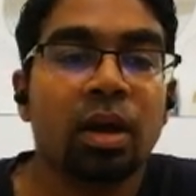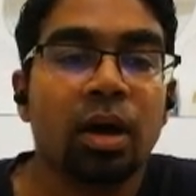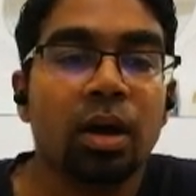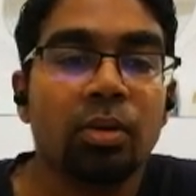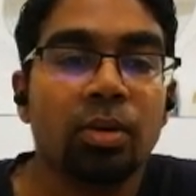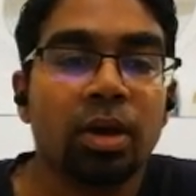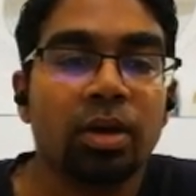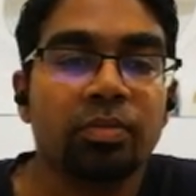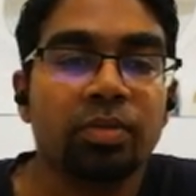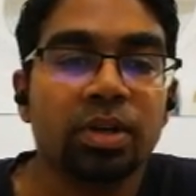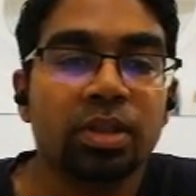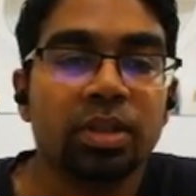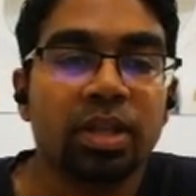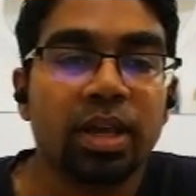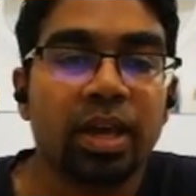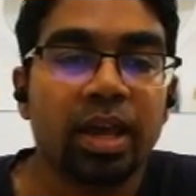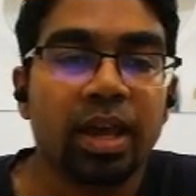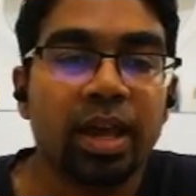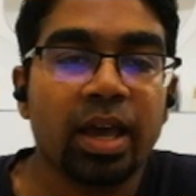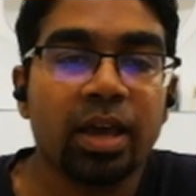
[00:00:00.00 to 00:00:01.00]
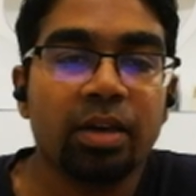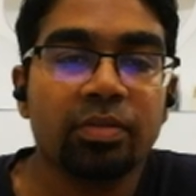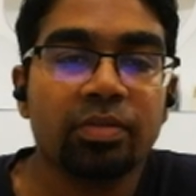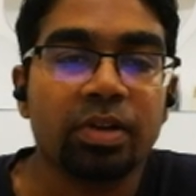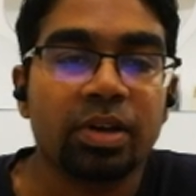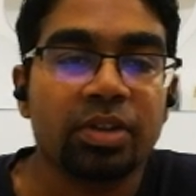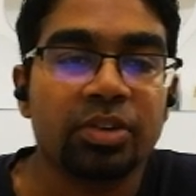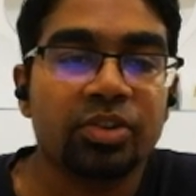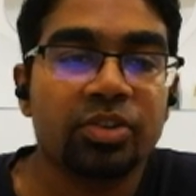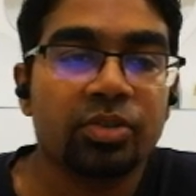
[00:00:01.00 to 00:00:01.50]
However, they
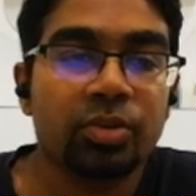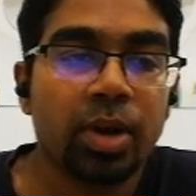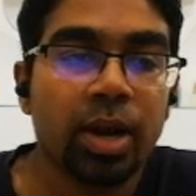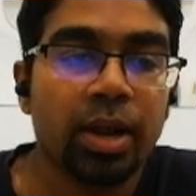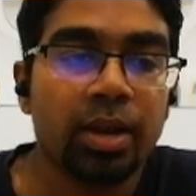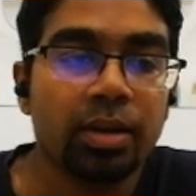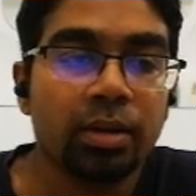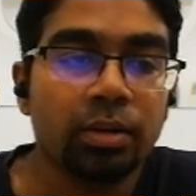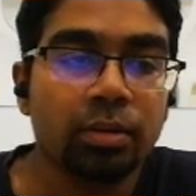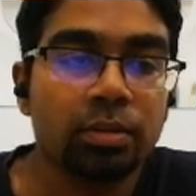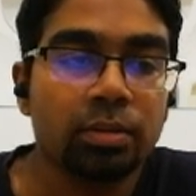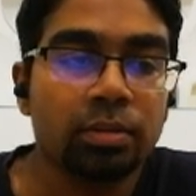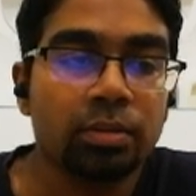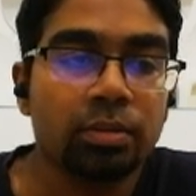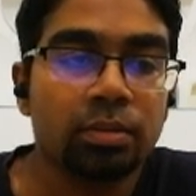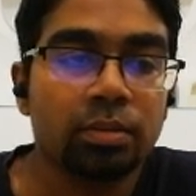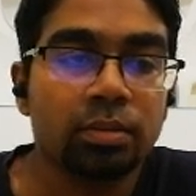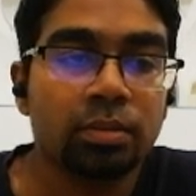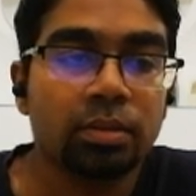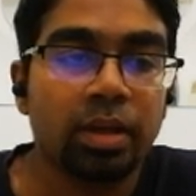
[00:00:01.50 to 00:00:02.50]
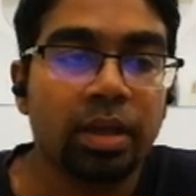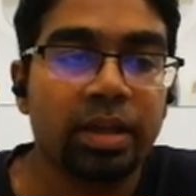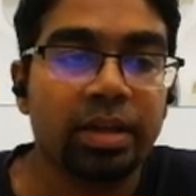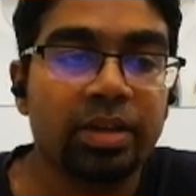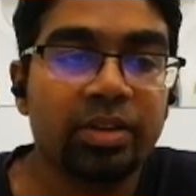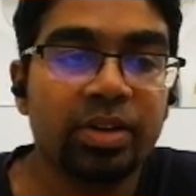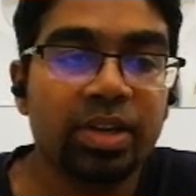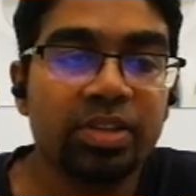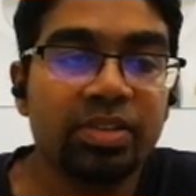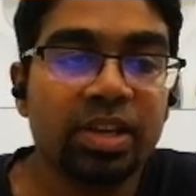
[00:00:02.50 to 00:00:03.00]
have a trend,
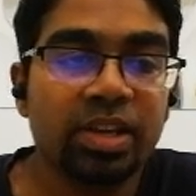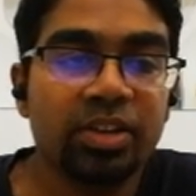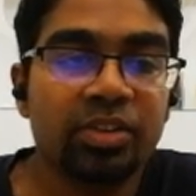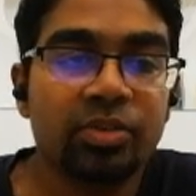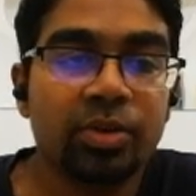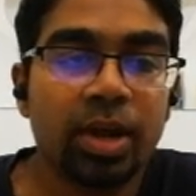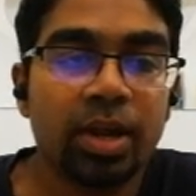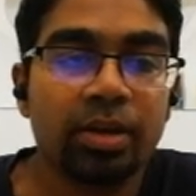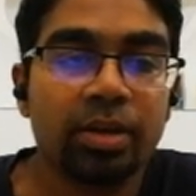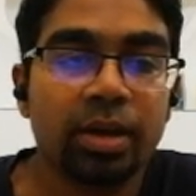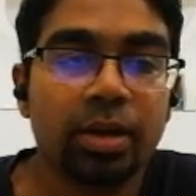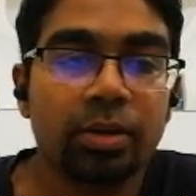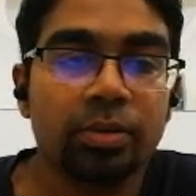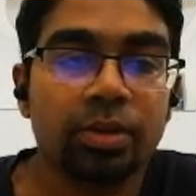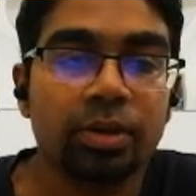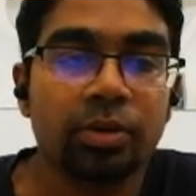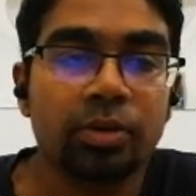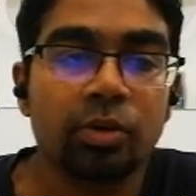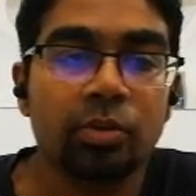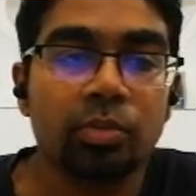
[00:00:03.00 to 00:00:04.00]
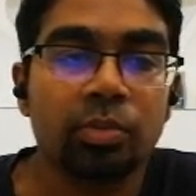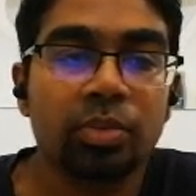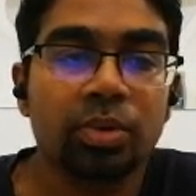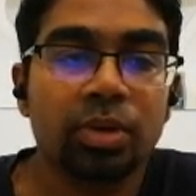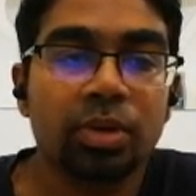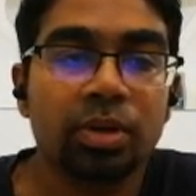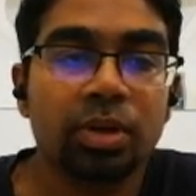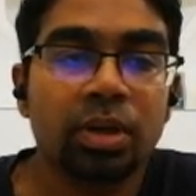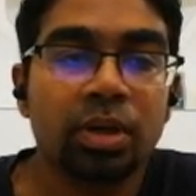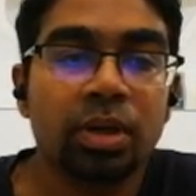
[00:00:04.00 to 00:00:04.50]
increasing trend down the group.
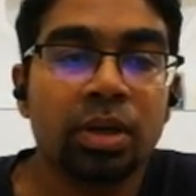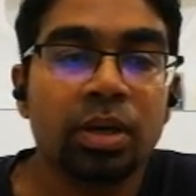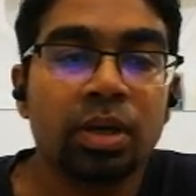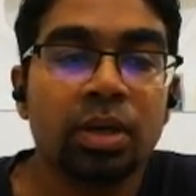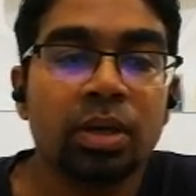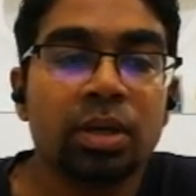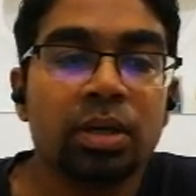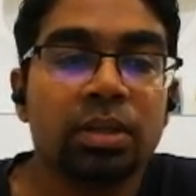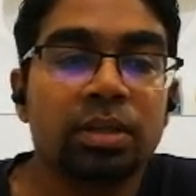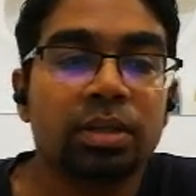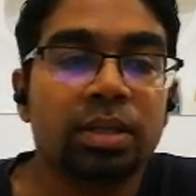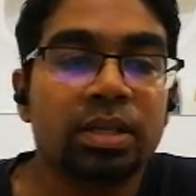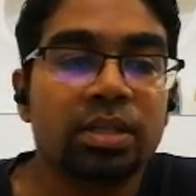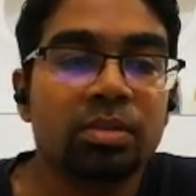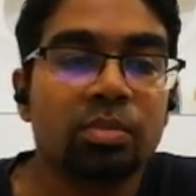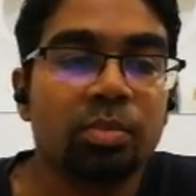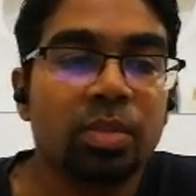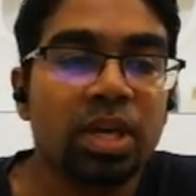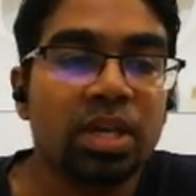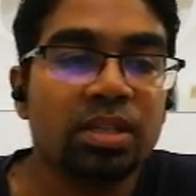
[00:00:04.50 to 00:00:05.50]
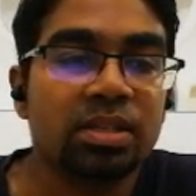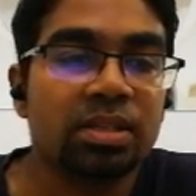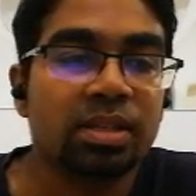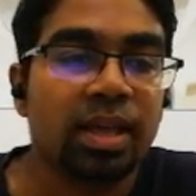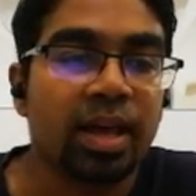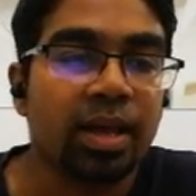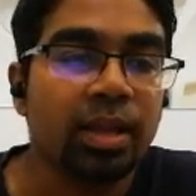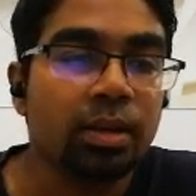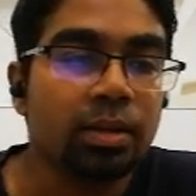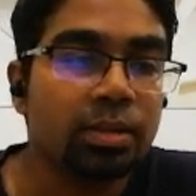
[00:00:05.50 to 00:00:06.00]
This means
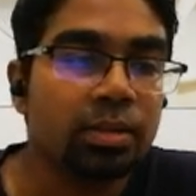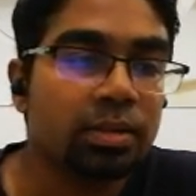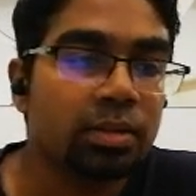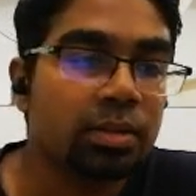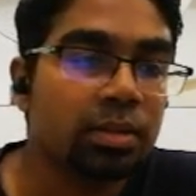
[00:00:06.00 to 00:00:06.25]
that